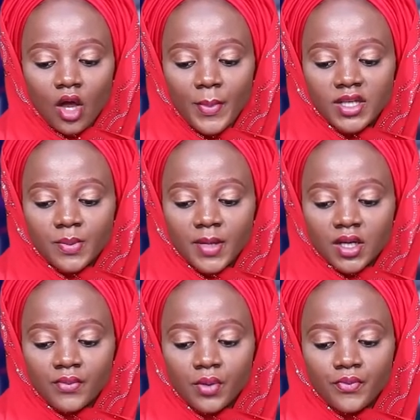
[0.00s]
commitment
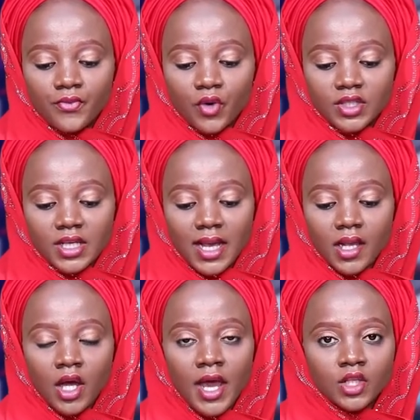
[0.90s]
of the
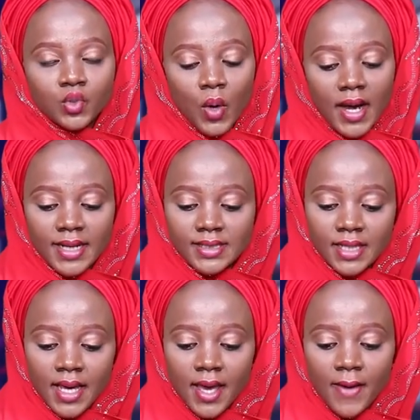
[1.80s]
frontline health workers,
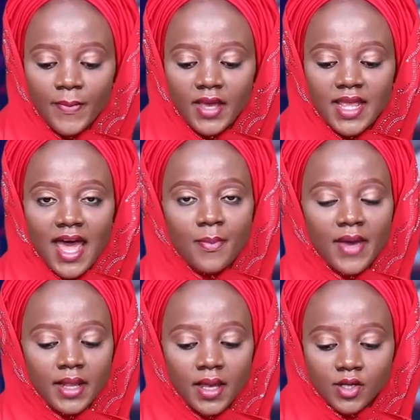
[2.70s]
media
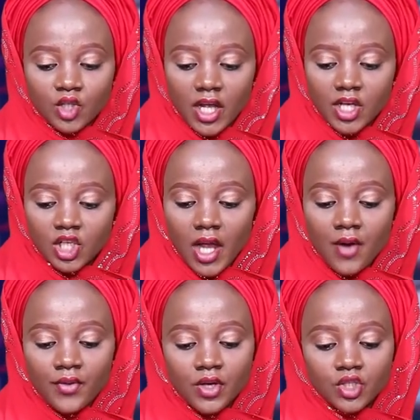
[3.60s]
men, traditional
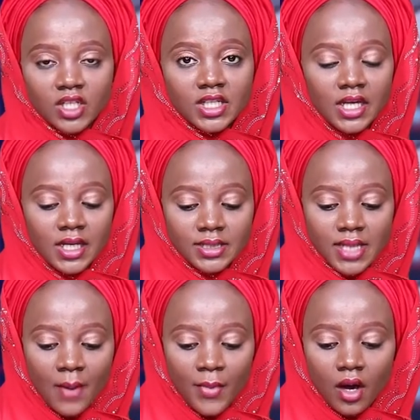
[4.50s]
and religious leaders,
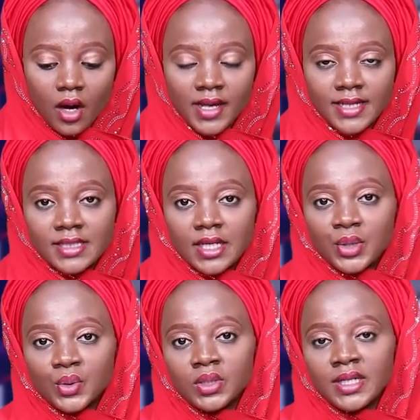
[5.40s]
among other
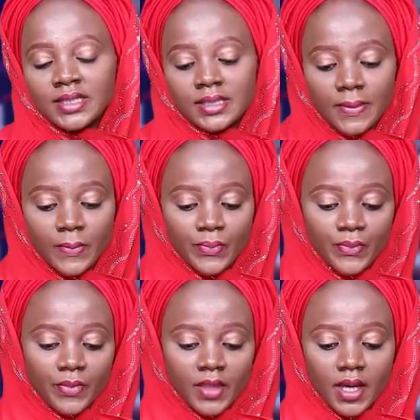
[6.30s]
stakeholders.
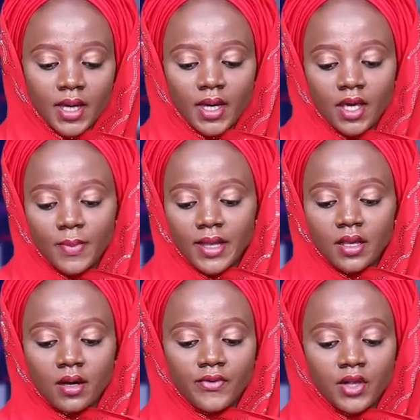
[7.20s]
He made
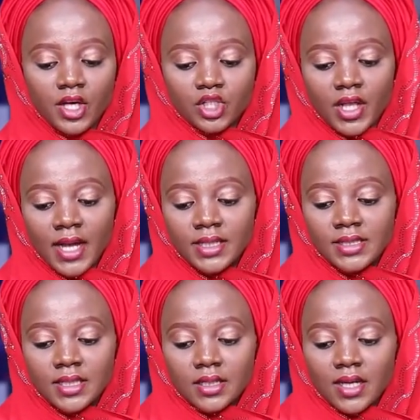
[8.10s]
the revelation at the
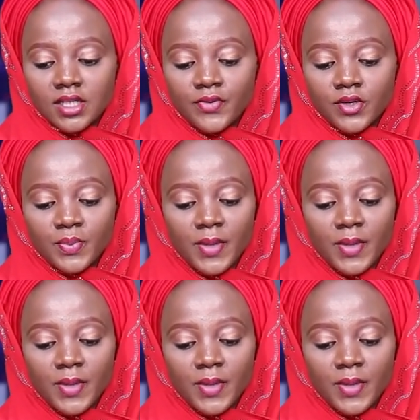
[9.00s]
State Task Force